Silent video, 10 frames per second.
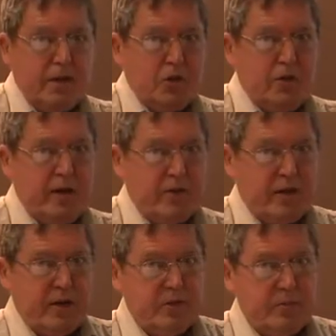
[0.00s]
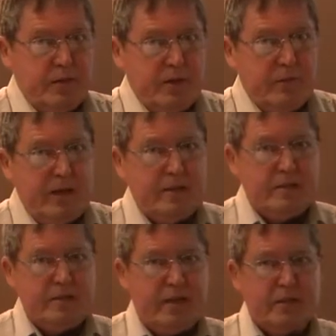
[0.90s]
you have a covenant being made in
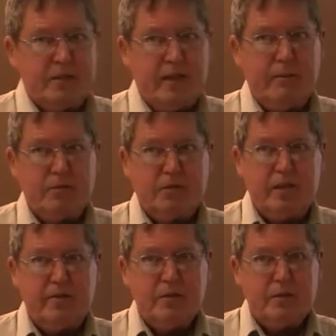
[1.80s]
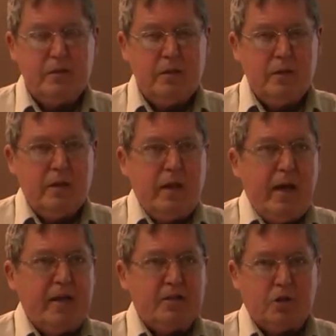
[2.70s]
2 Samuel 7,
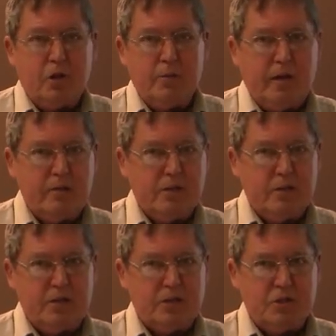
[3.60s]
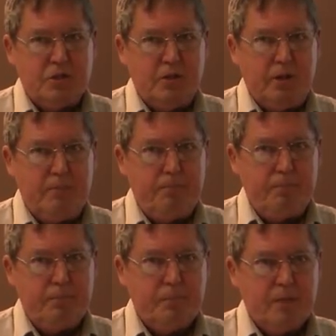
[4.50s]
and the term covenant doesn't show up.
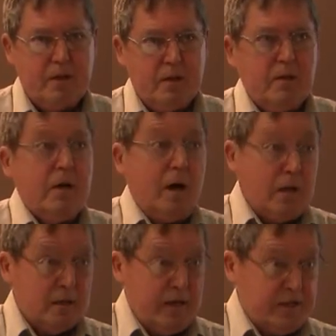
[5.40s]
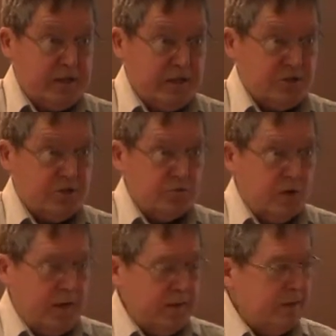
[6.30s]
Unlike Genesis
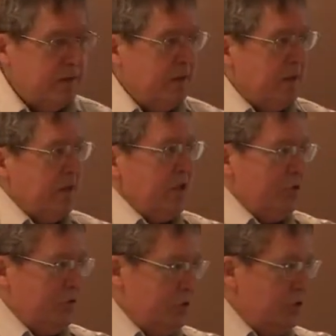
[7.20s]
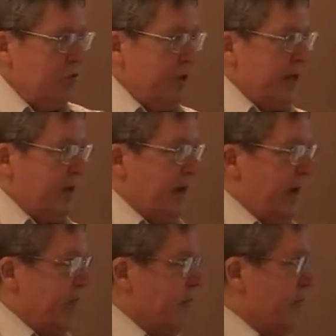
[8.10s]
1, you do later have